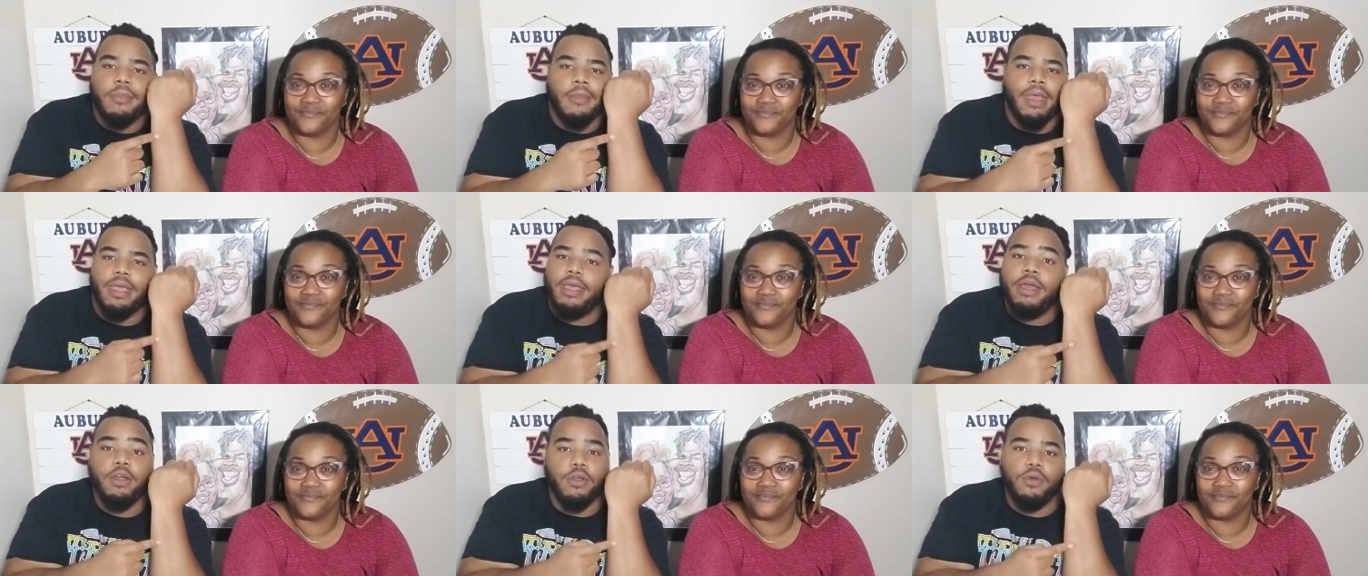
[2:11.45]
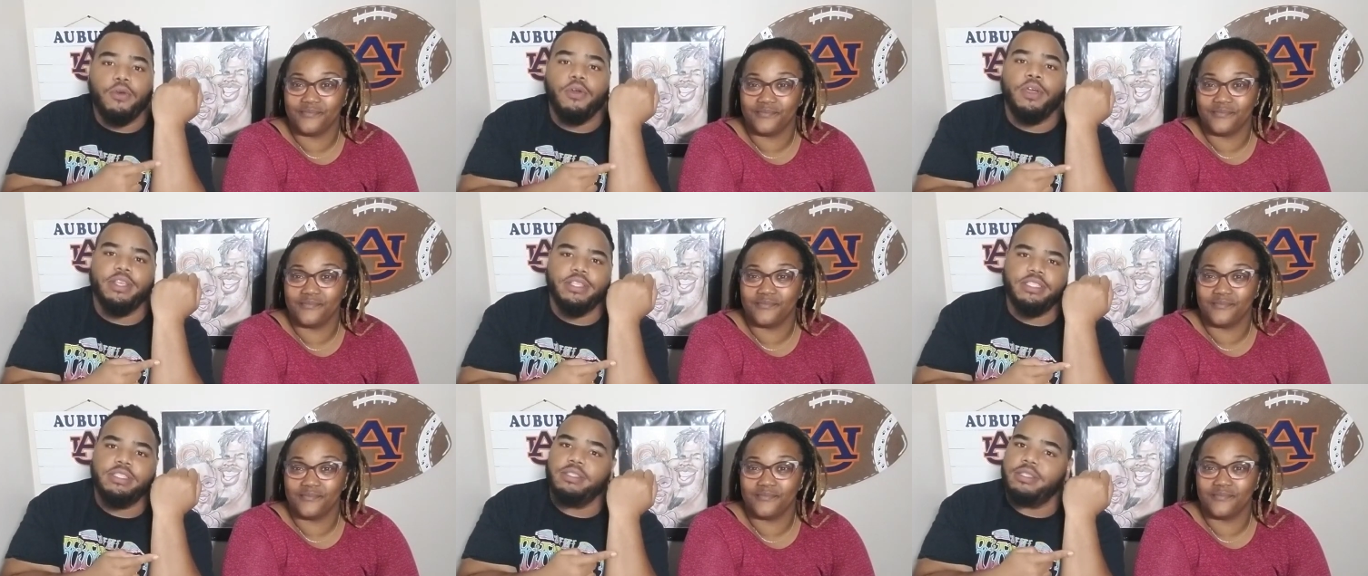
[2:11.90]
Speaker 1: of
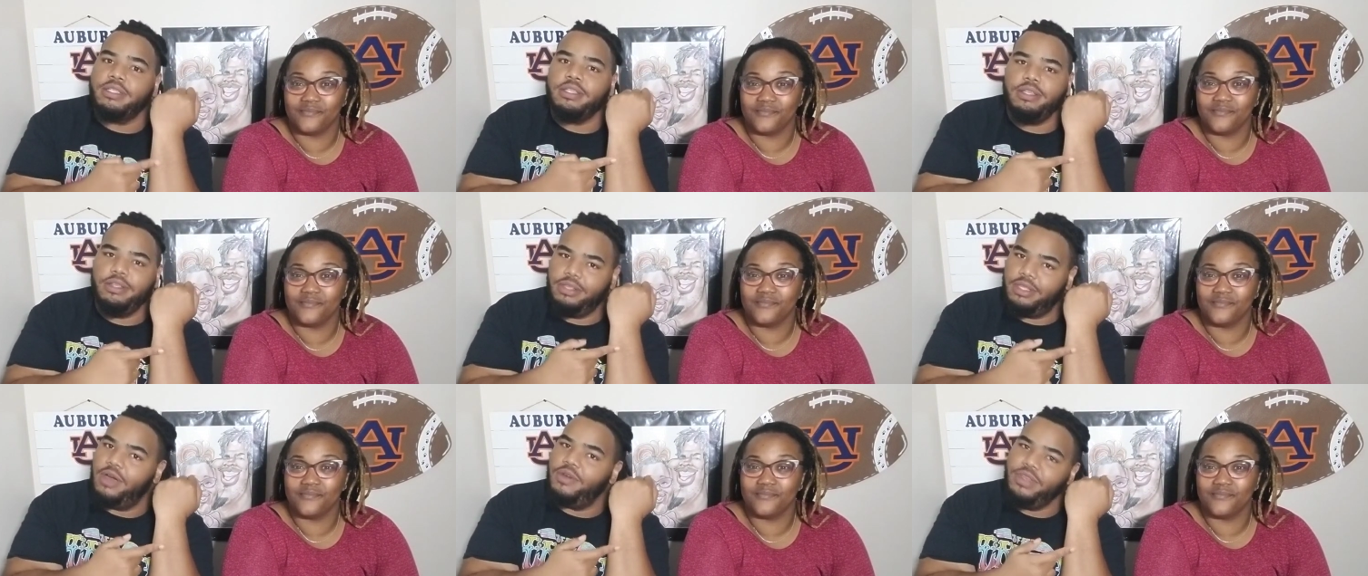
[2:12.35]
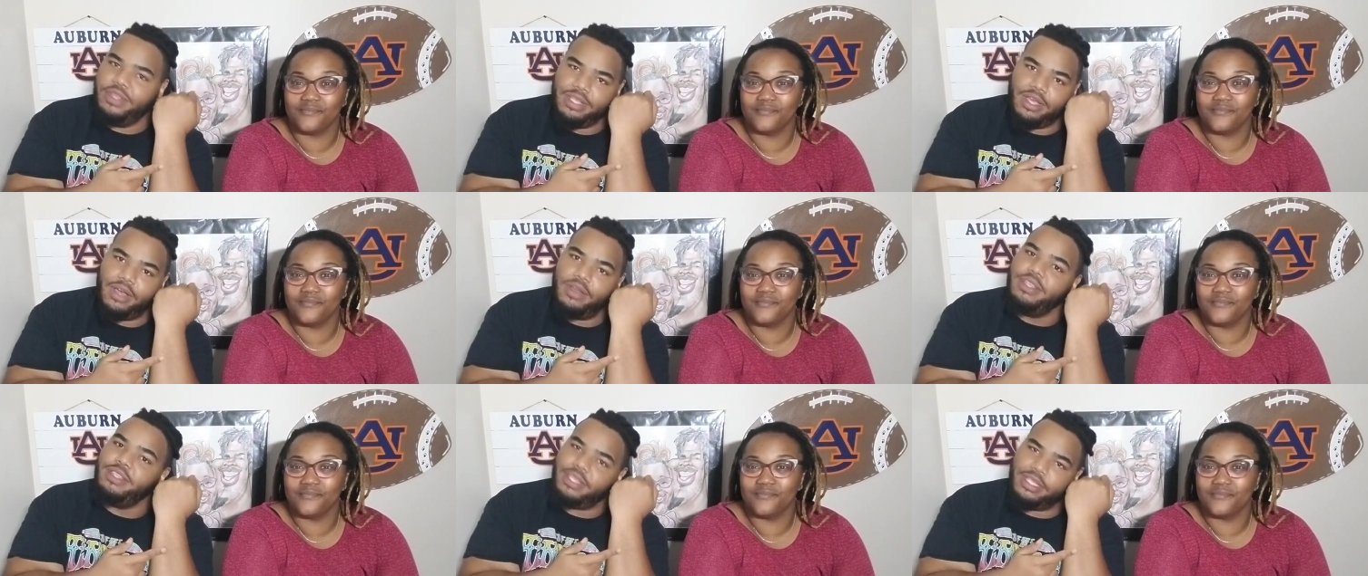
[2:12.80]
course you know you know
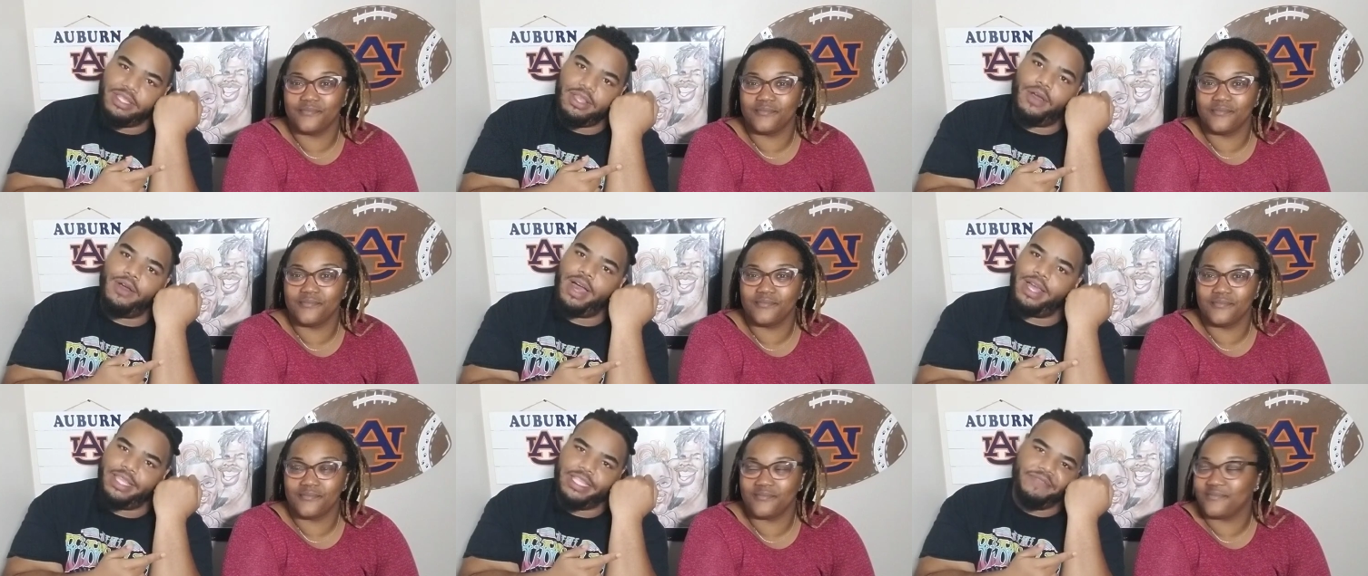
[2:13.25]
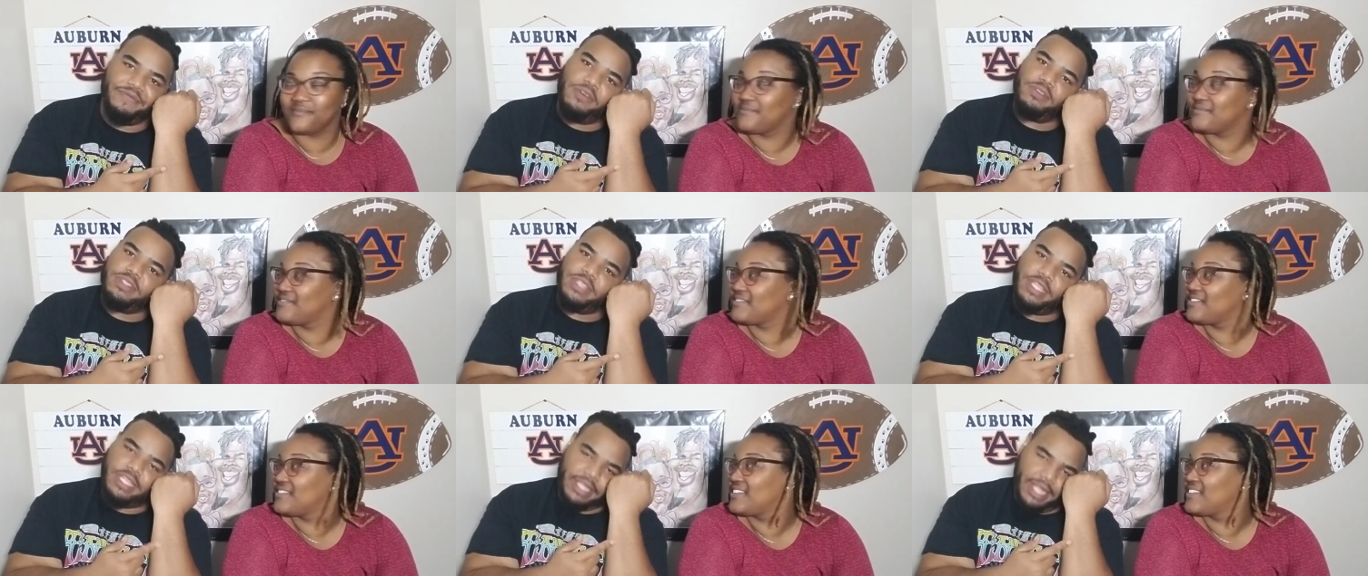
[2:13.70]
you know how these folks
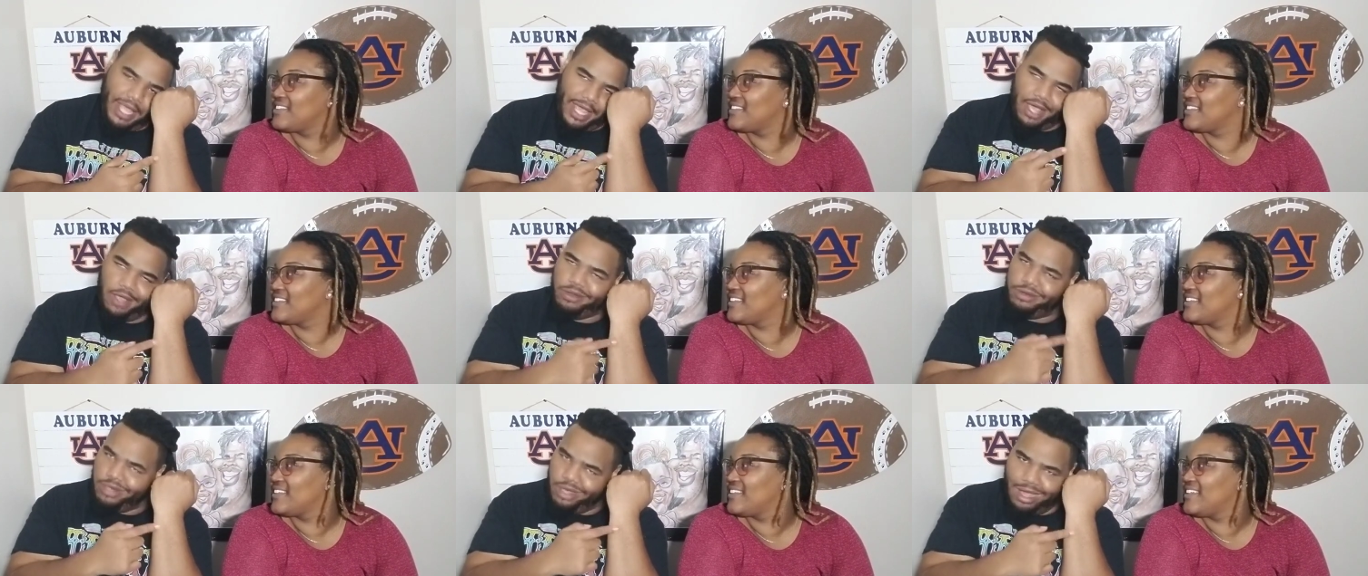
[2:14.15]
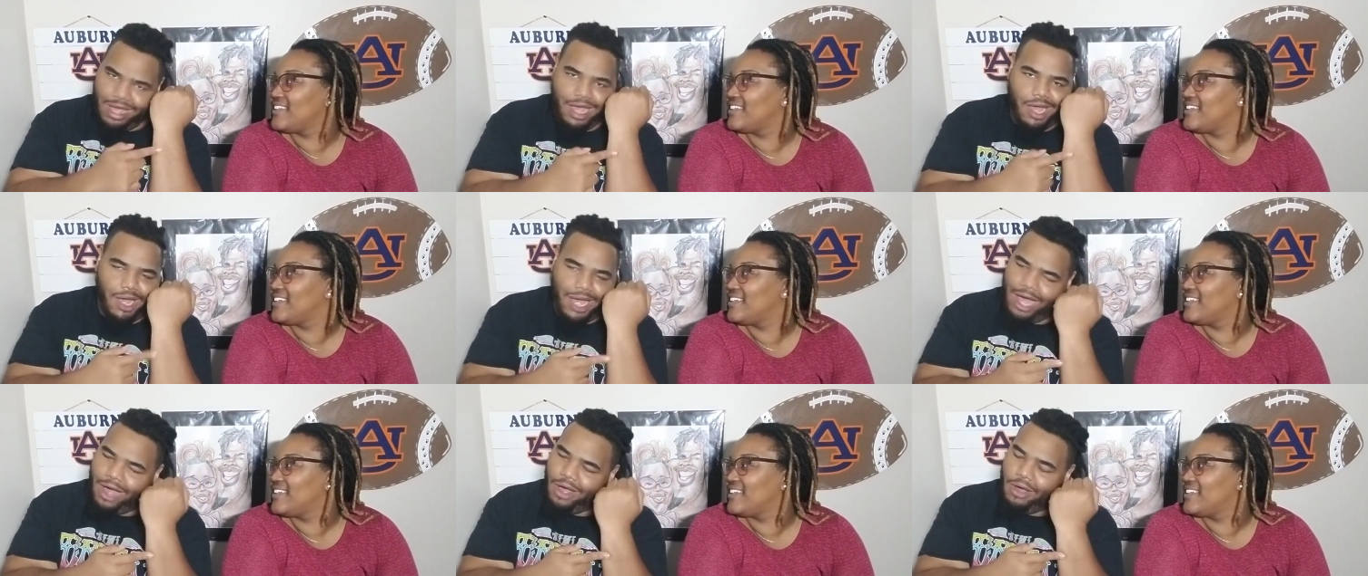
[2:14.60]
get down. You know
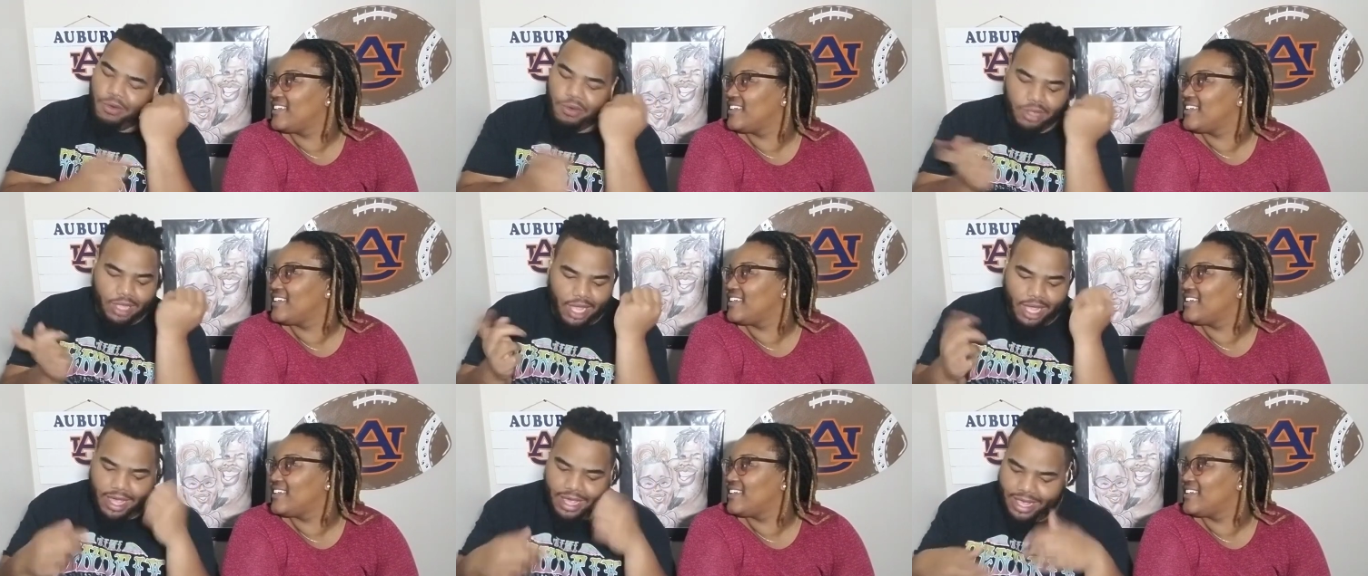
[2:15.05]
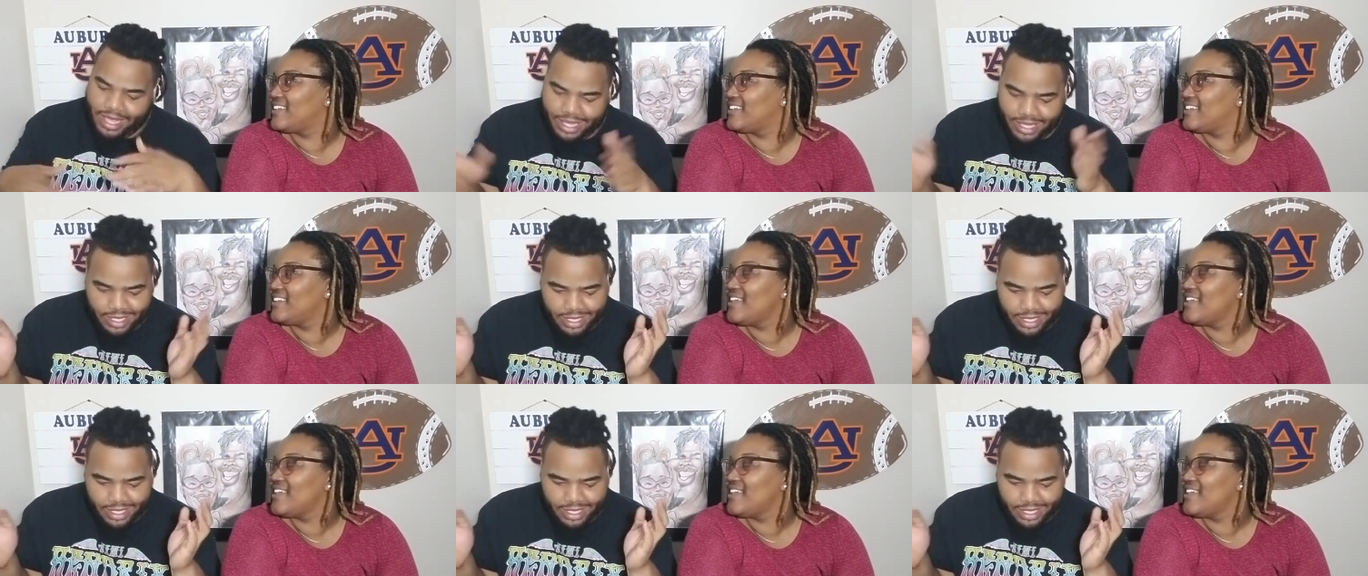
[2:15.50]
I don't kind.